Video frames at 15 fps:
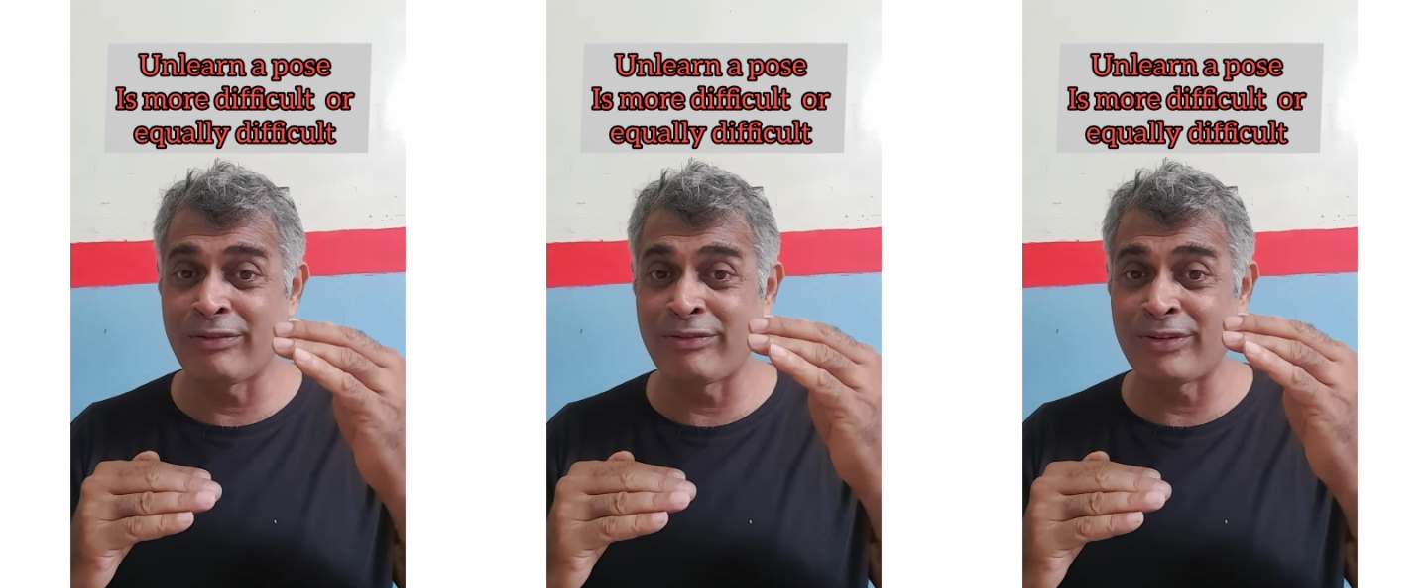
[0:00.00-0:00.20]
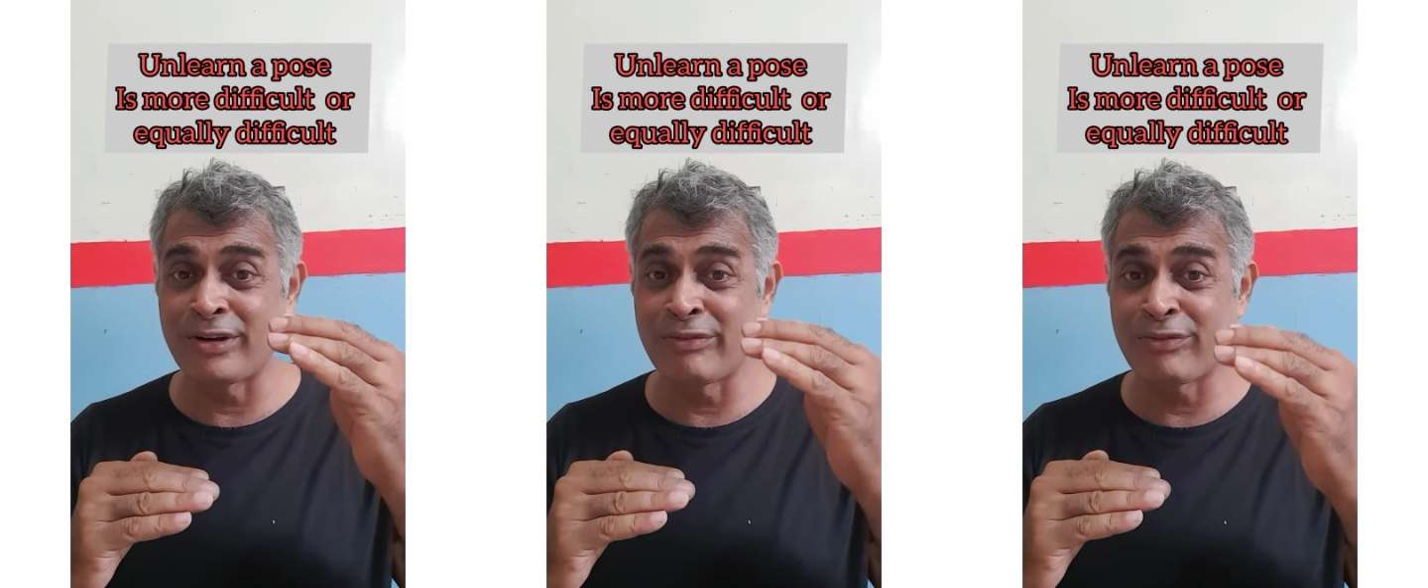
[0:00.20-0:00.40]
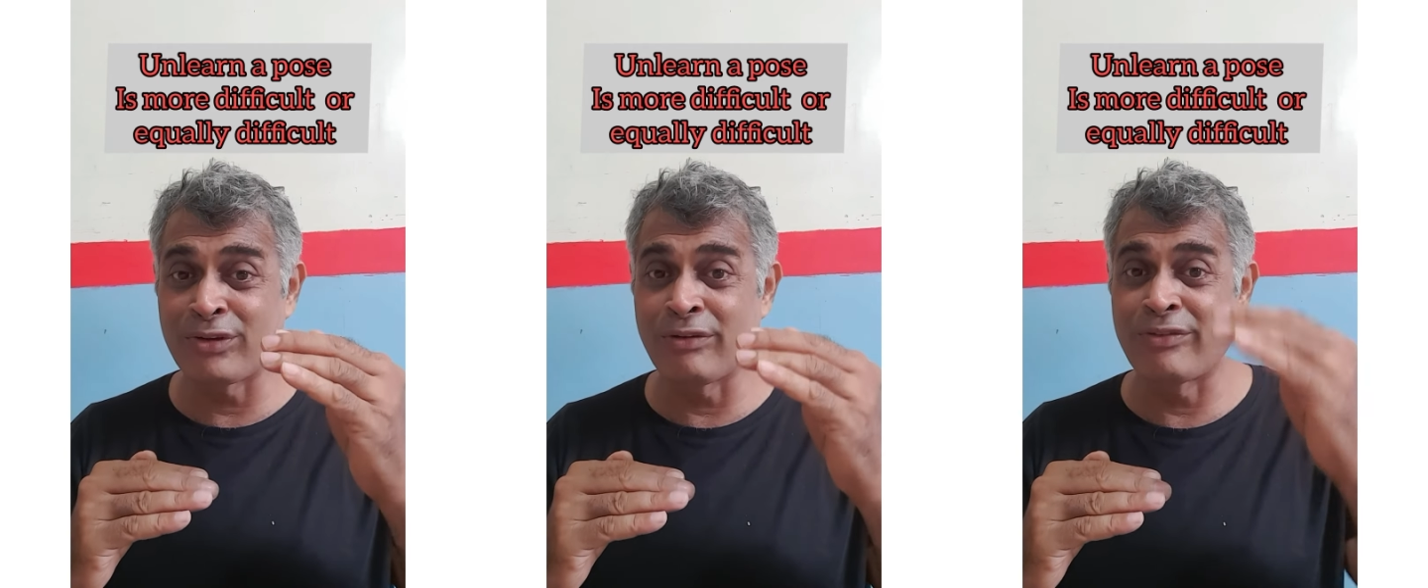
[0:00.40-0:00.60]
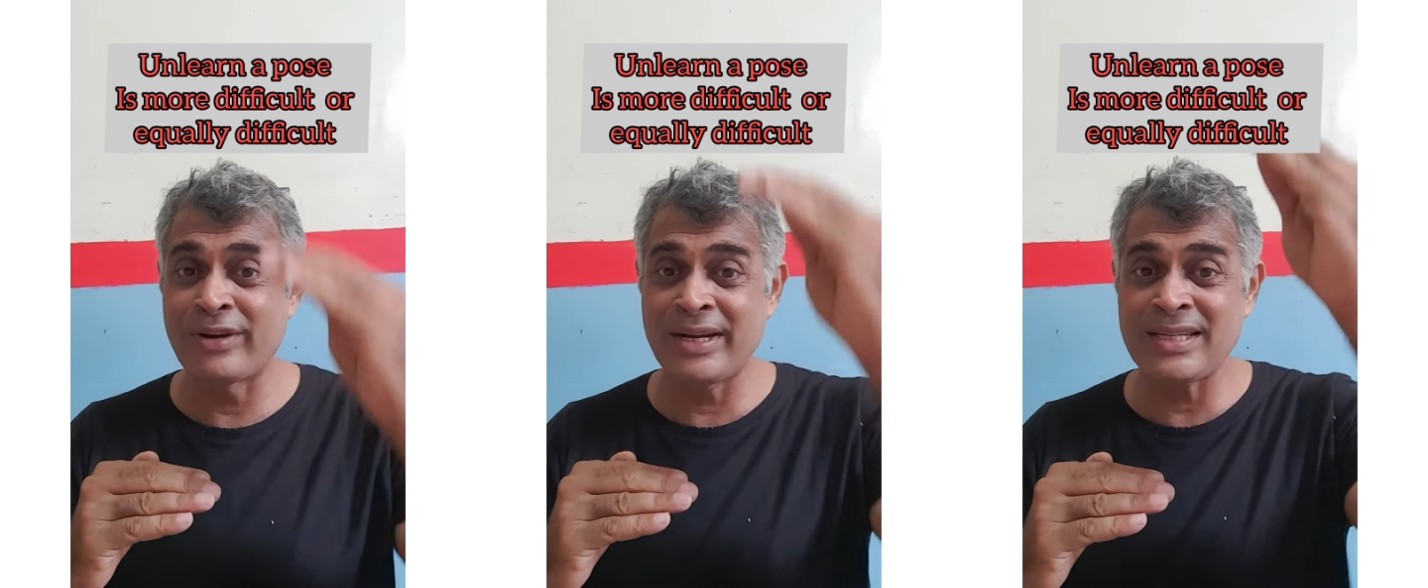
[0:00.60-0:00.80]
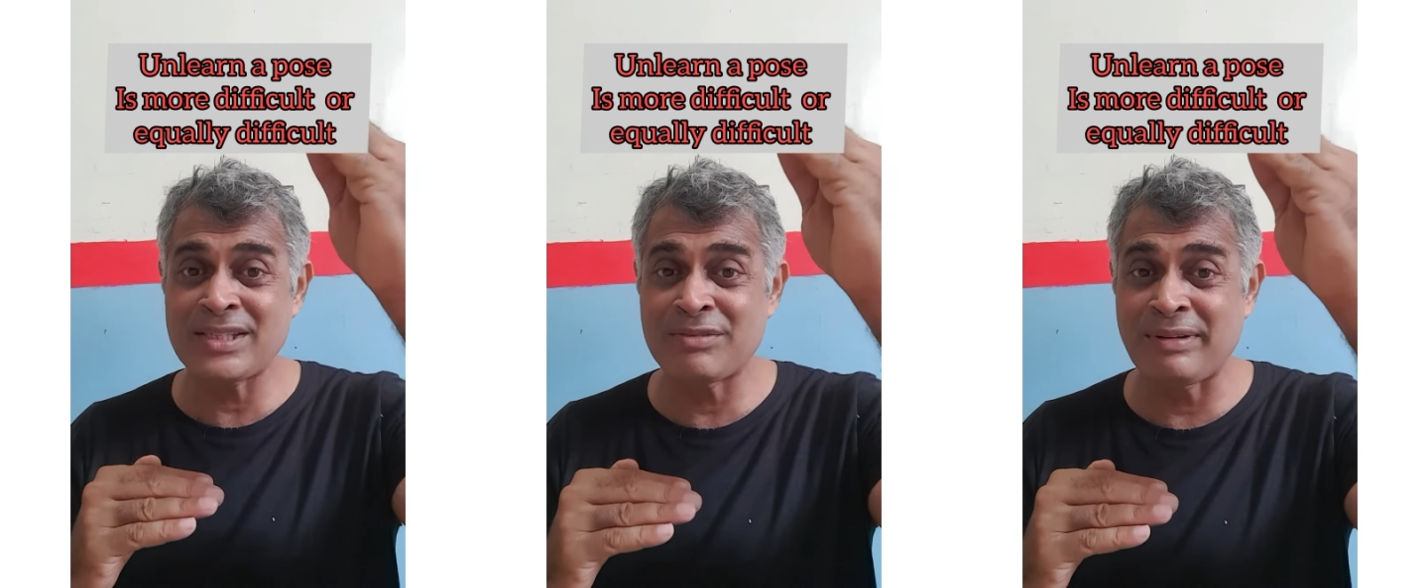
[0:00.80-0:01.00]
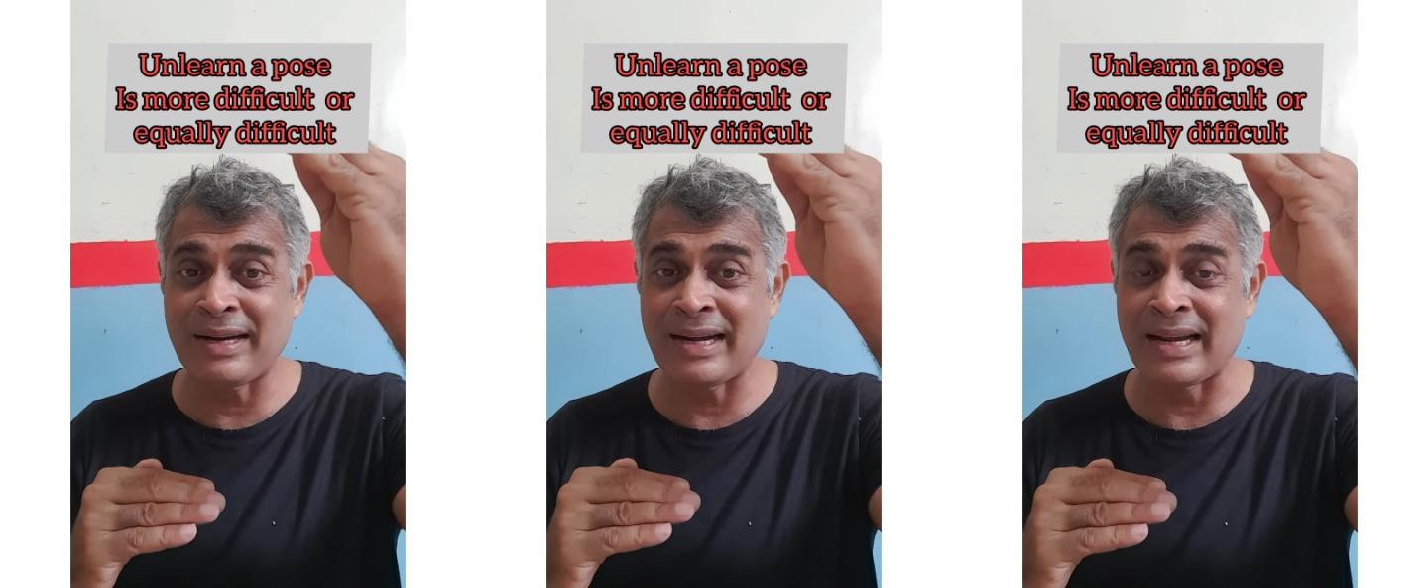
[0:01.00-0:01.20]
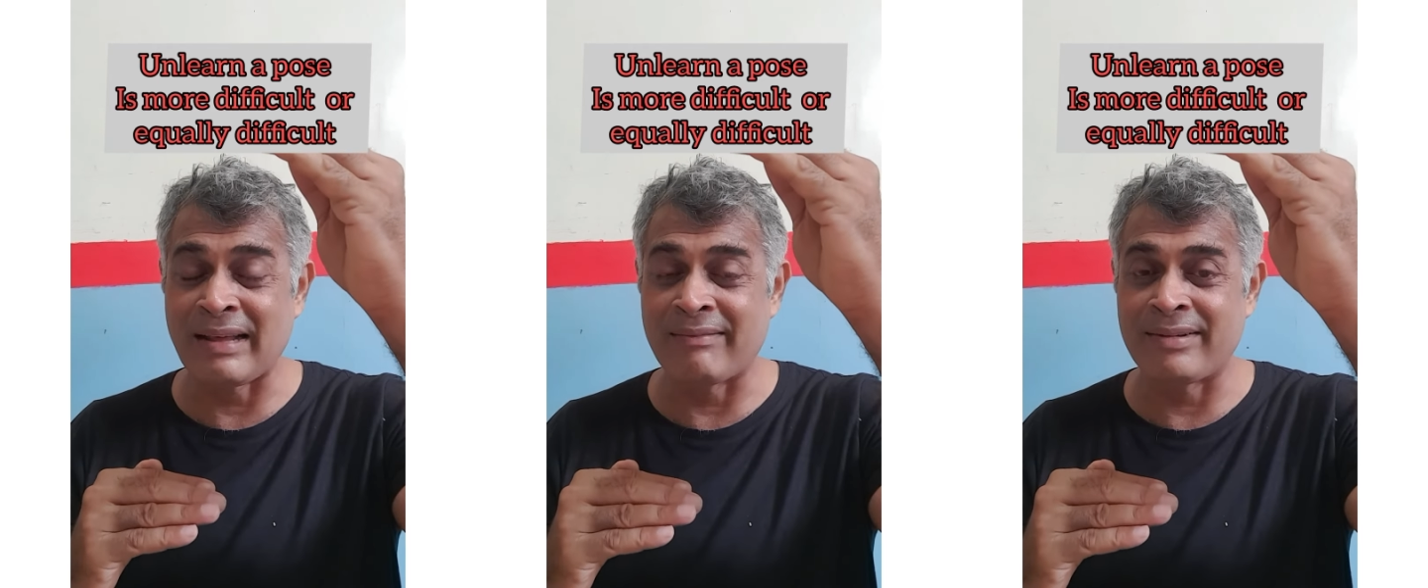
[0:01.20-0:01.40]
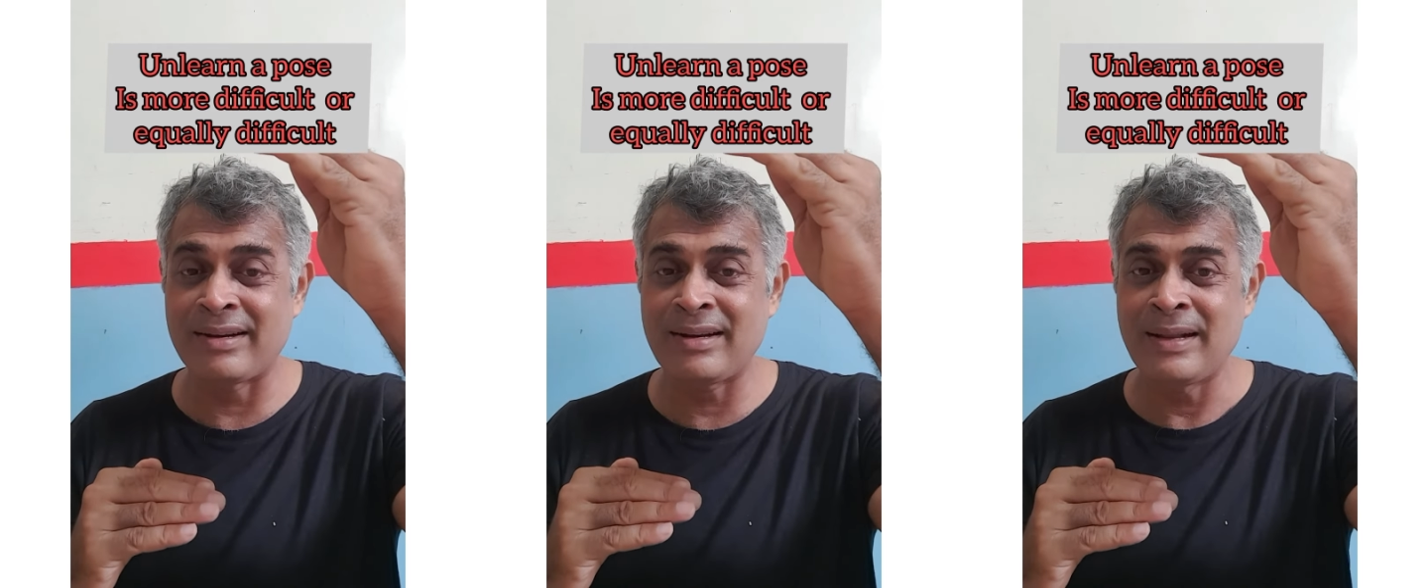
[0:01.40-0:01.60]
have reached one
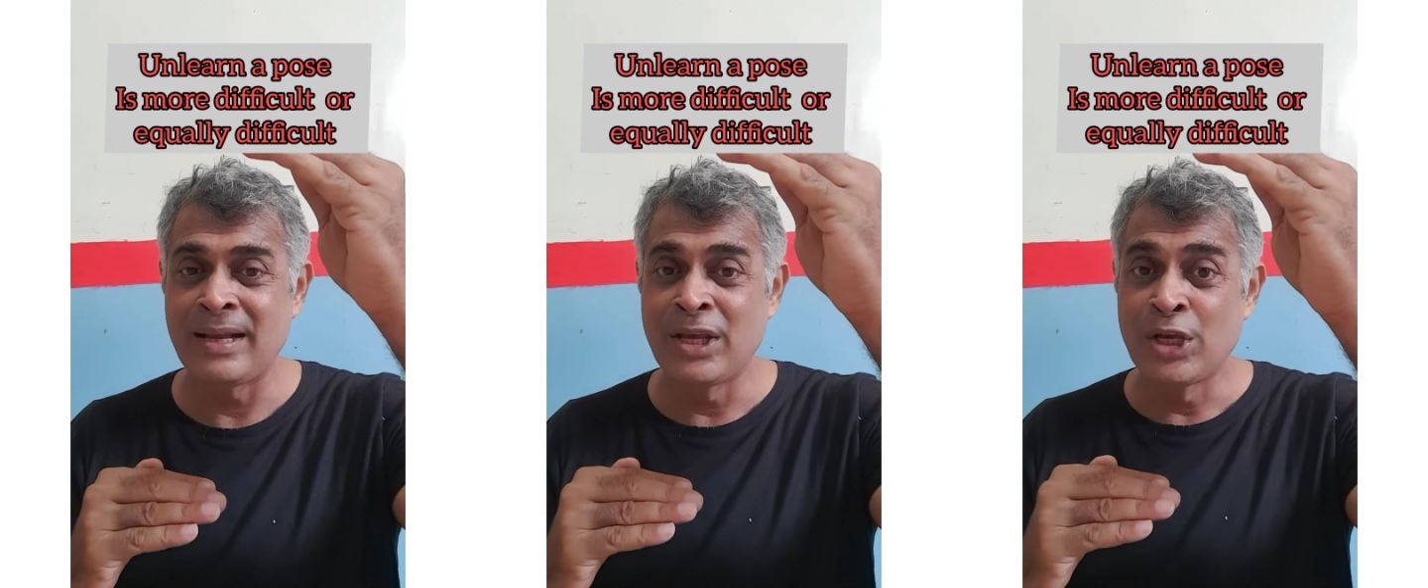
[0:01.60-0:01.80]
level,